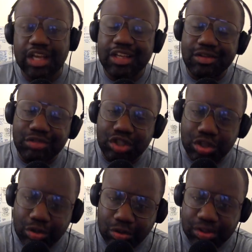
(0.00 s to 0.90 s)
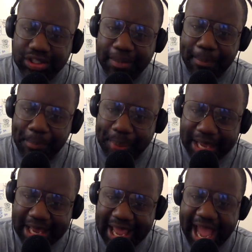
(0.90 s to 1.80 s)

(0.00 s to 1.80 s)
You choose to be